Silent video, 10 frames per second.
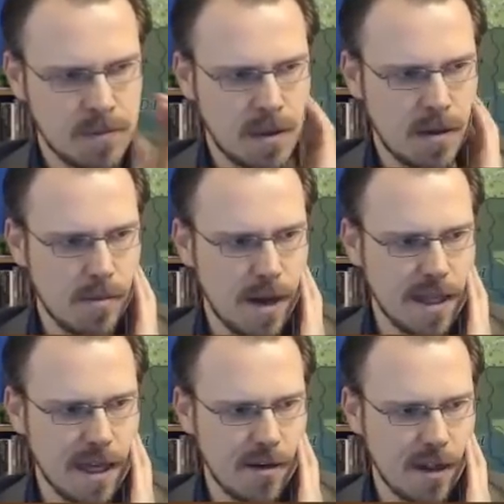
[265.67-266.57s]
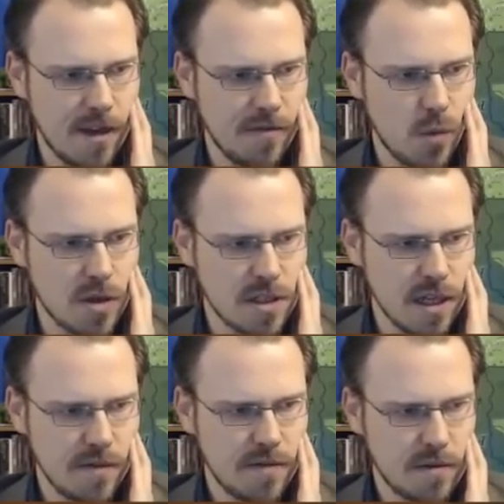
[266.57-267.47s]
By then I'll have more
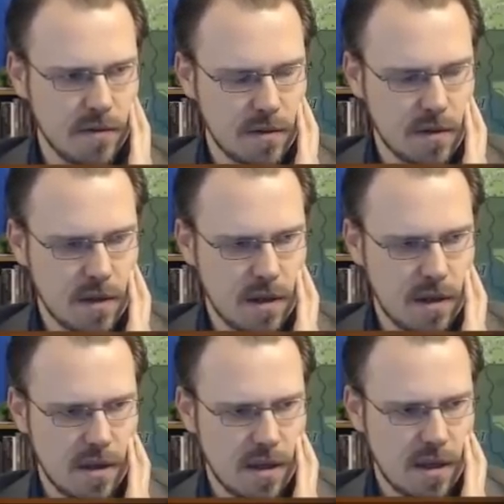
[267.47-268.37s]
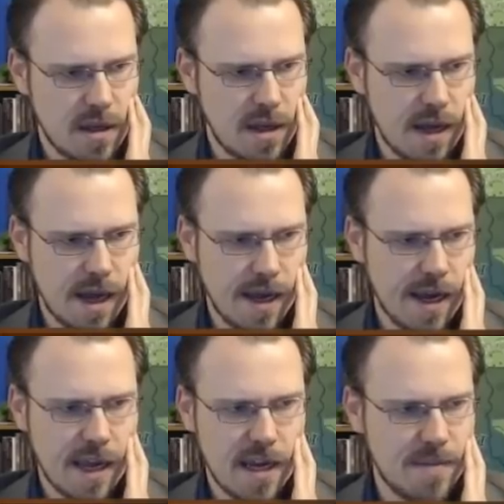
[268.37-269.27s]
stuff. I, I
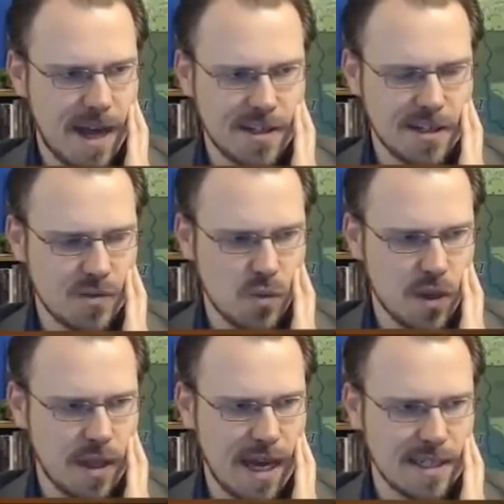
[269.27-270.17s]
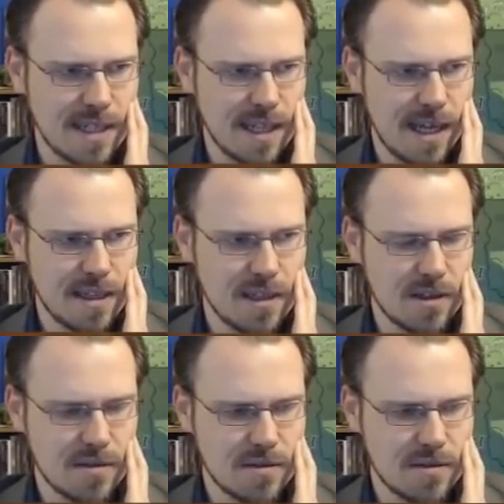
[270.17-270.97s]
can't imagine it's worth hexing that, though.